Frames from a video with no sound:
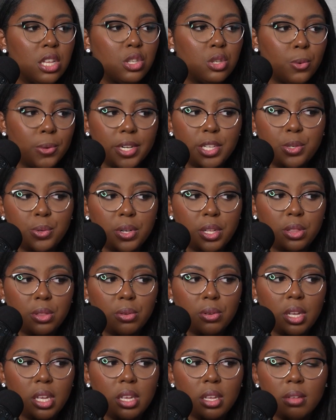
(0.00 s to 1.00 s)
twenty
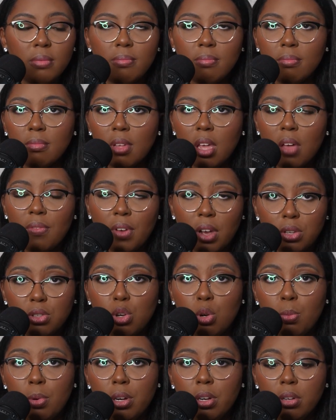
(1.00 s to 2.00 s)
twenty-three of
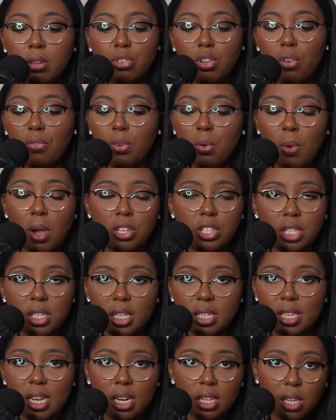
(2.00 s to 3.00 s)
October. So if you're watching
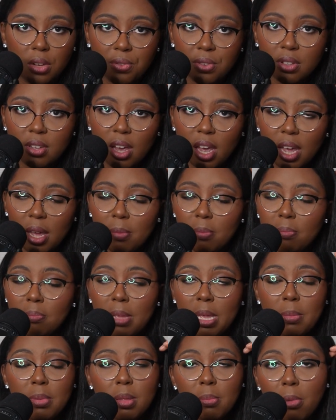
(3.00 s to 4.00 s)
this at a different
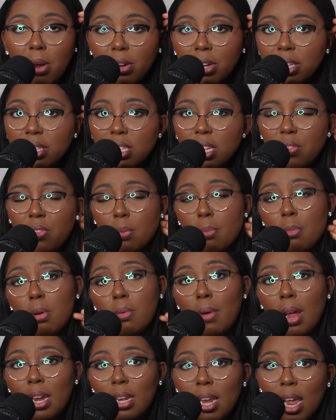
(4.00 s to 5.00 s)
time, maybe the market is different, but
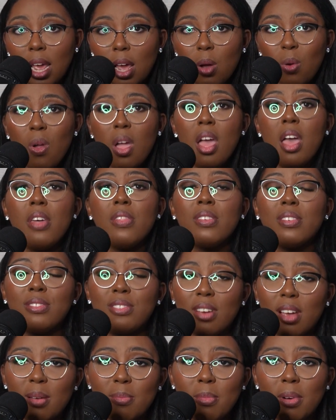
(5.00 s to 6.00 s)
right now the
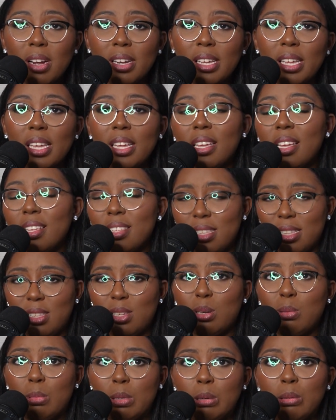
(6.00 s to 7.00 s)
job market is a
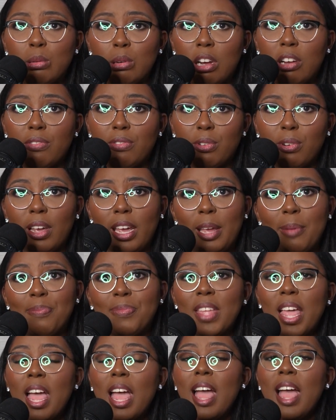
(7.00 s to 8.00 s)
little bit rough, okay?
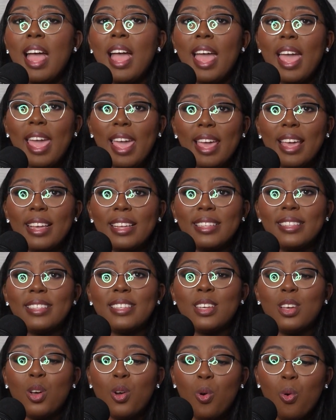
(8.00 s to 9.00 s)

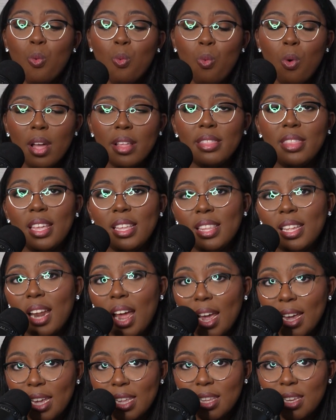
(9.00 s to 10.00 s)
And one thing that
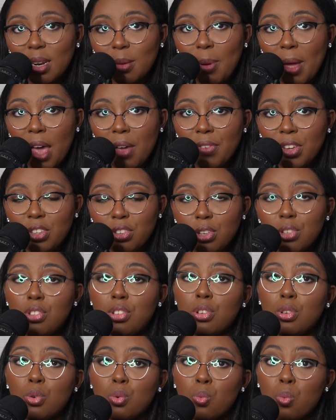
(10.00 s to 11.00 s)
I ended up having to
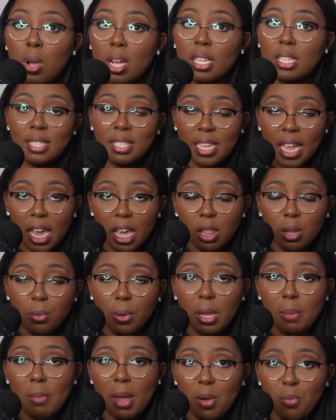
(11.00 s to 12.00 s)
do was
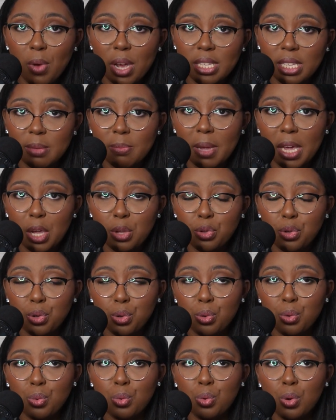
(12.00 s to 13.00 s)
tailoring my resume
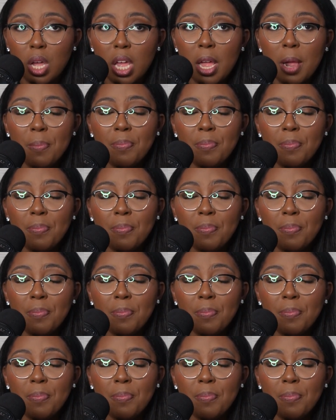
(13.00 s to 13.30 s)
to